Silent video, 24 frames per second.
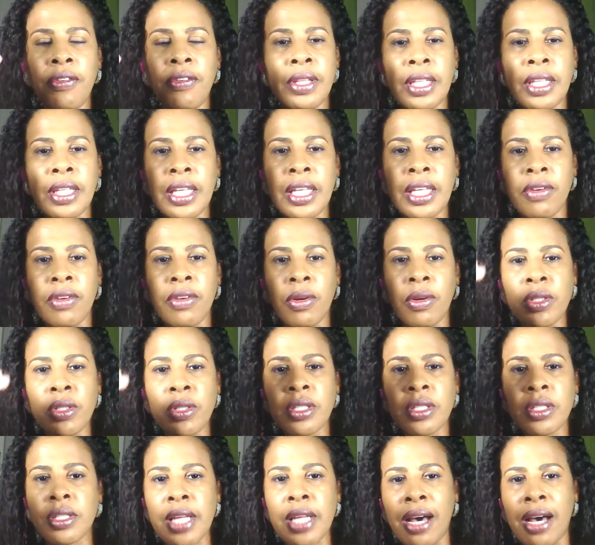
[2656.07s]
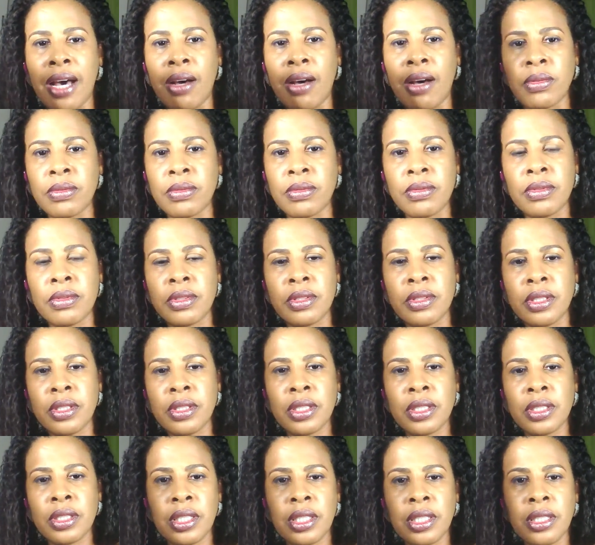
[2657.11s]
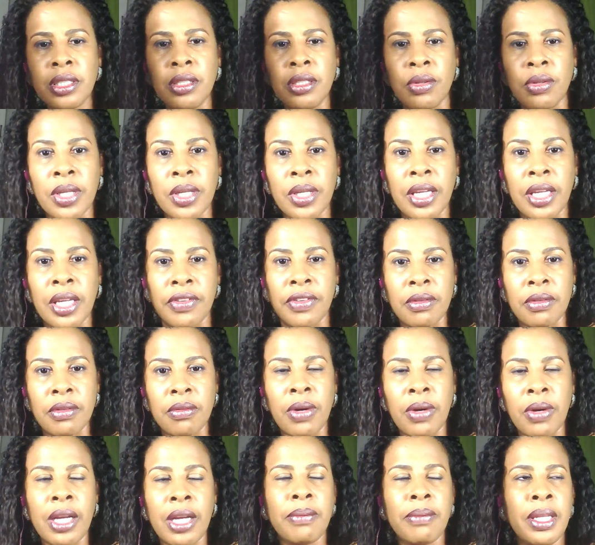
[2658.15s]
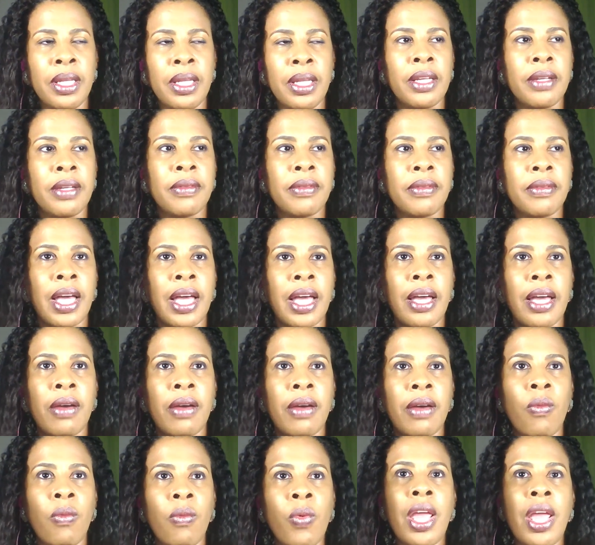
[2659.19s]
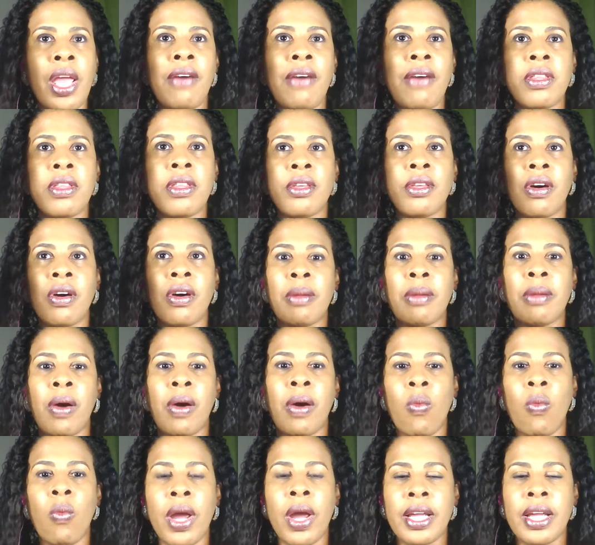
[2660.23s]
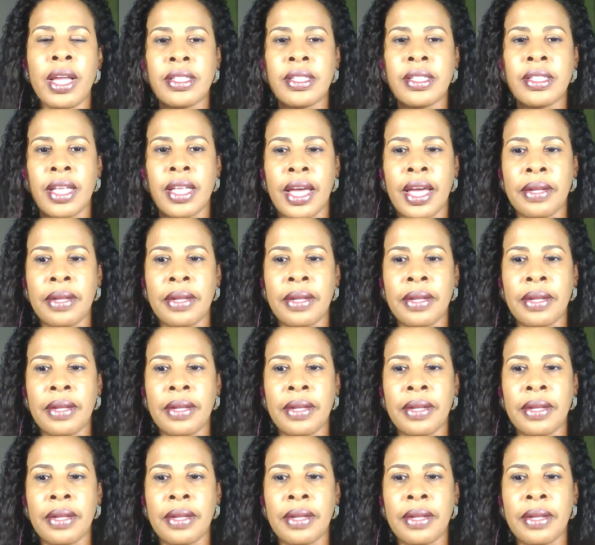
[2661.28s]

in the giving. We're just out, giving, right? Meaning that we haven't thought about ways that